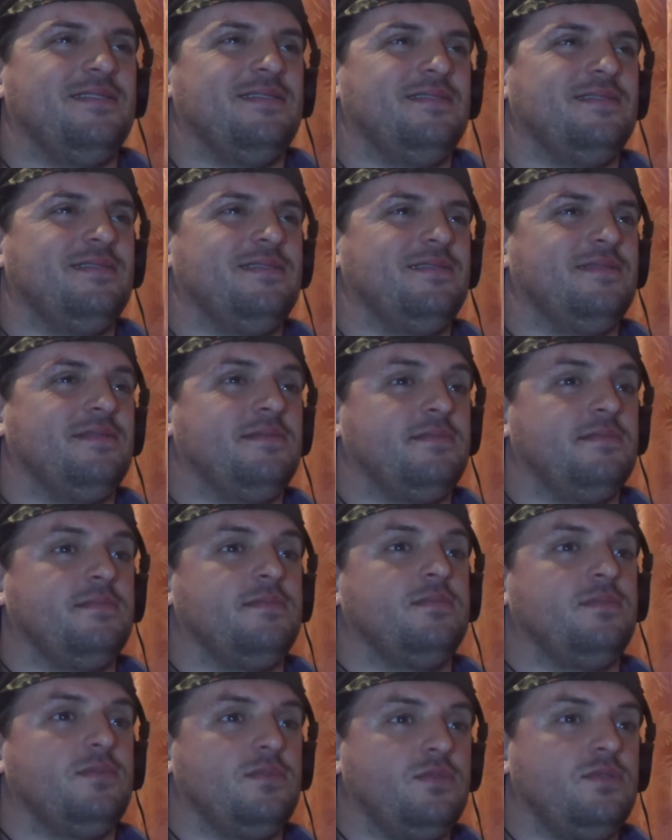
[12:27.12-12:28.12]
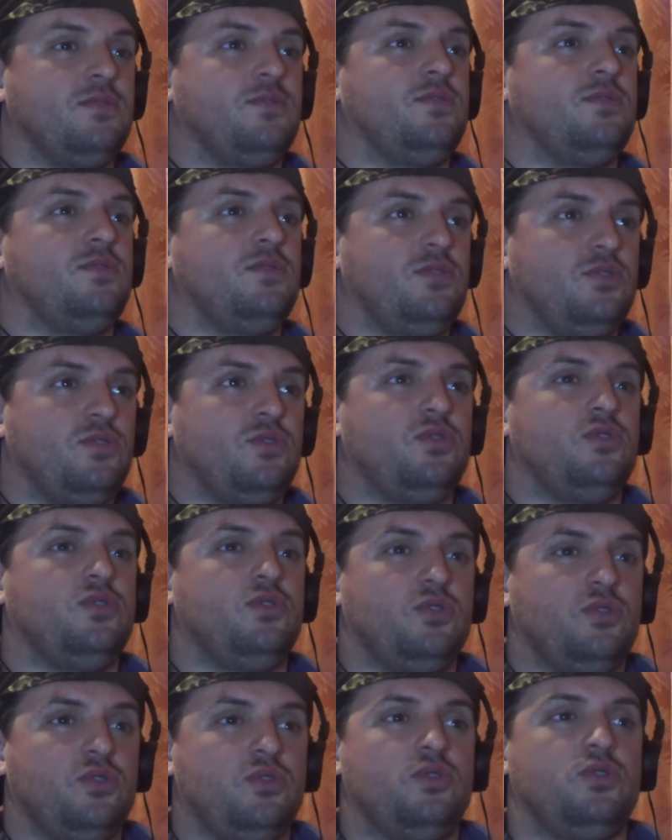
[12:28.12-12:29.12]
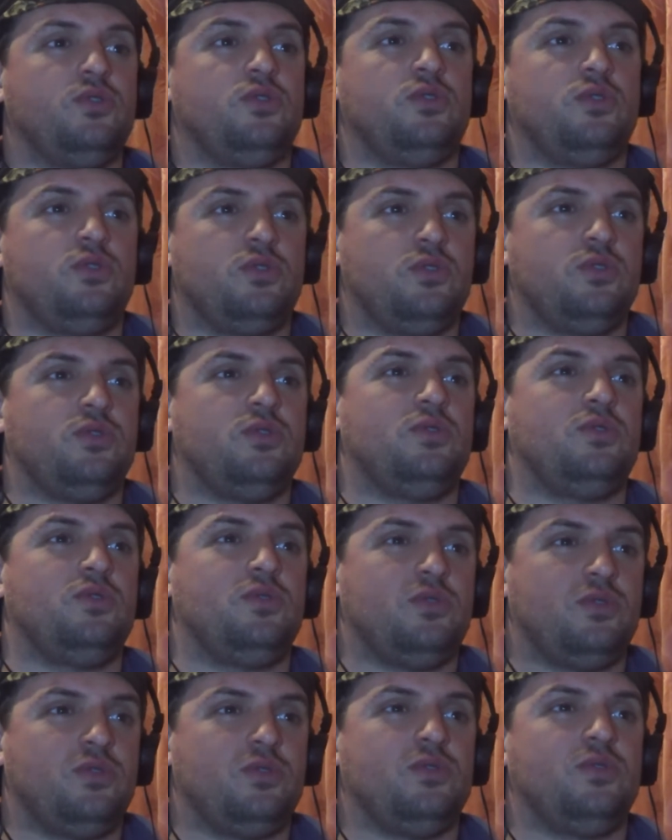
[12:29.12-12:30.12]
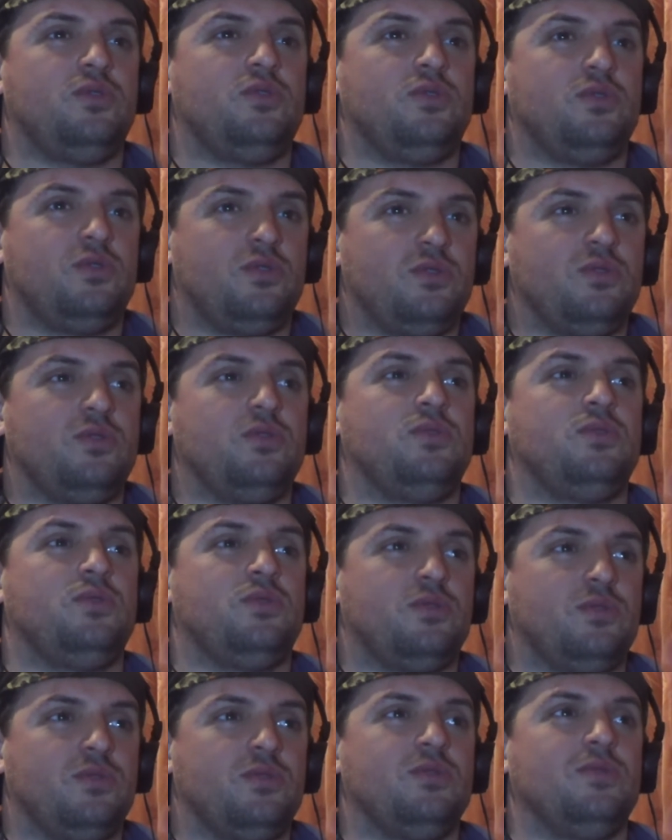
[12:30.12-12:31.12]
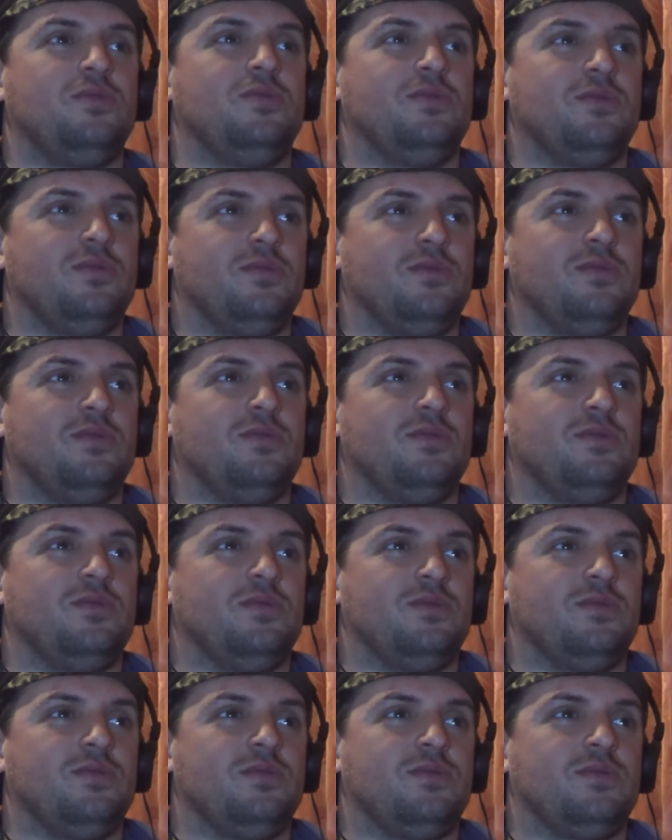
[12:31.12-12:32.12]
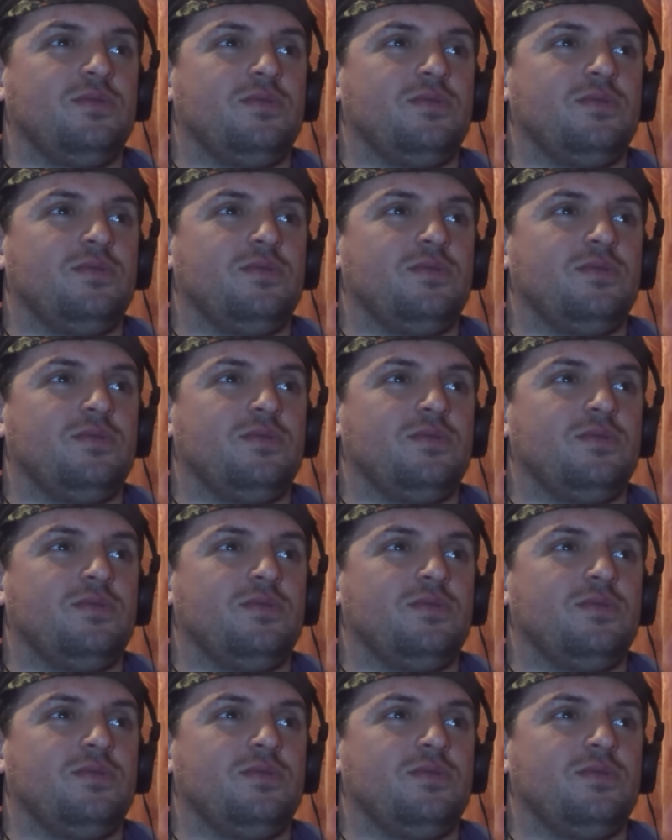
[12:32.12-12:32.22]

(no one is talking)